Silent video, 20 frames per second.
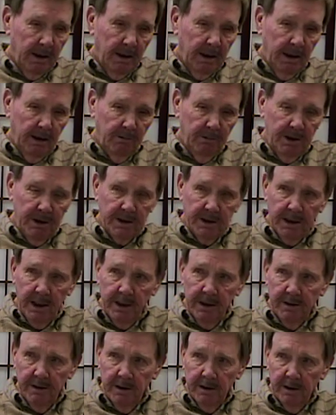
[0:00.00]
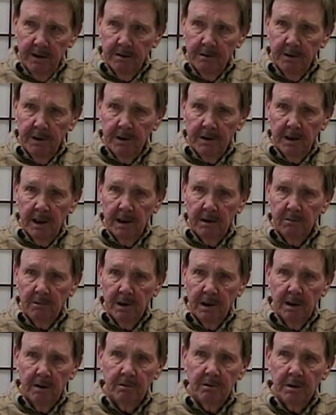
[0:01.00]
And we stayed there, and we thought,
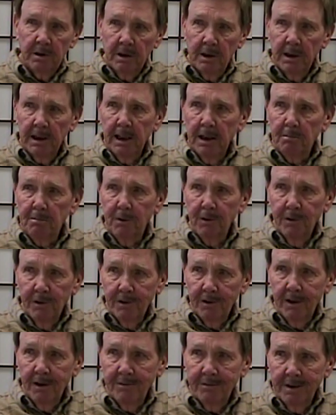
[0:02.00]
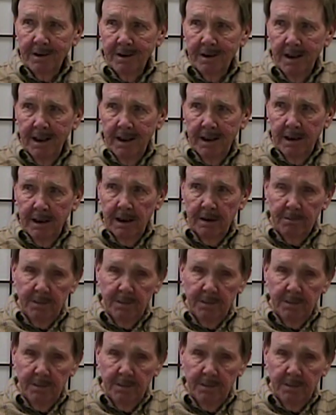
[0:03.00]
well, we're gonna get pulled off the line now,